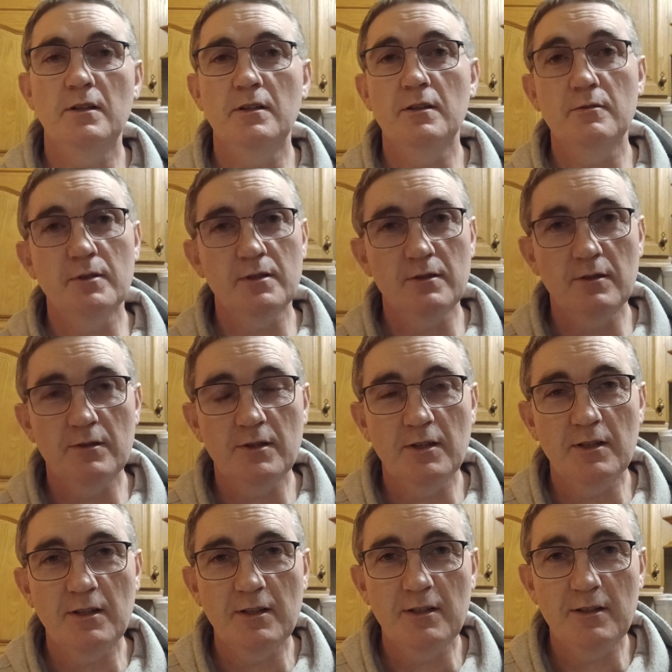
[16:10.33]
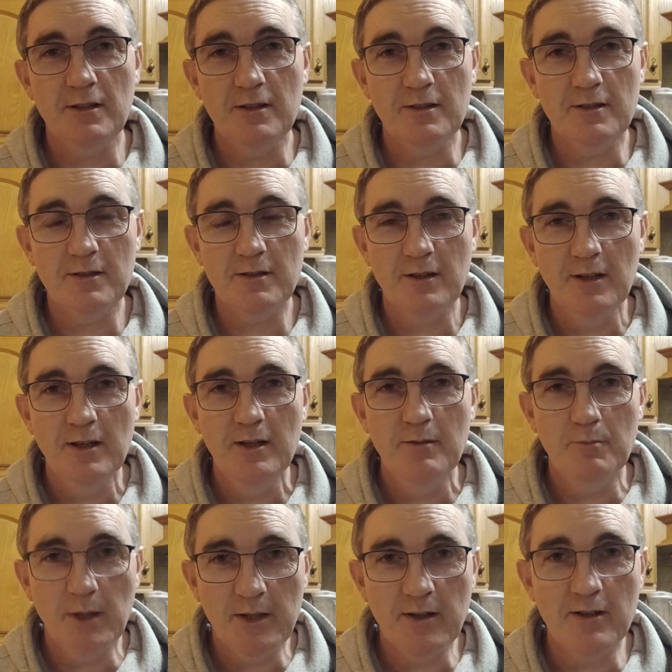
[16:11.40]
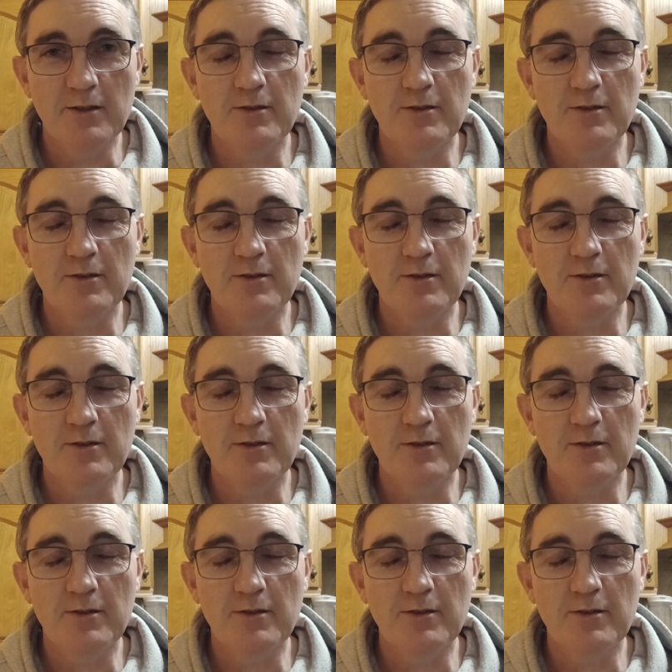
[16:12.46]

there was nothing in his medical